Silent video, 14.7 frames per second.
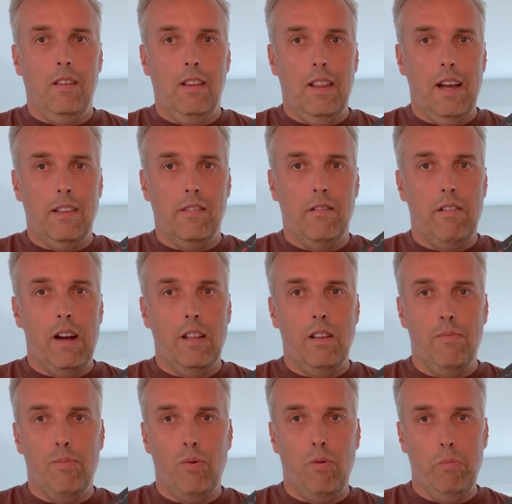that's the right
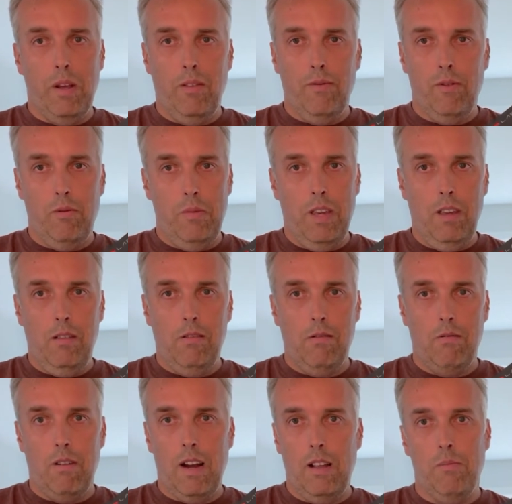improvement for me,
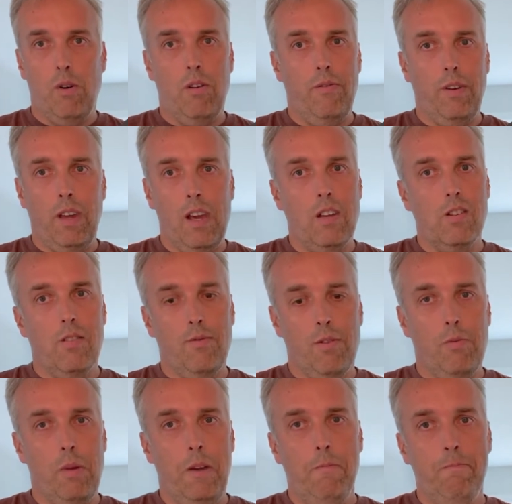right modification for me.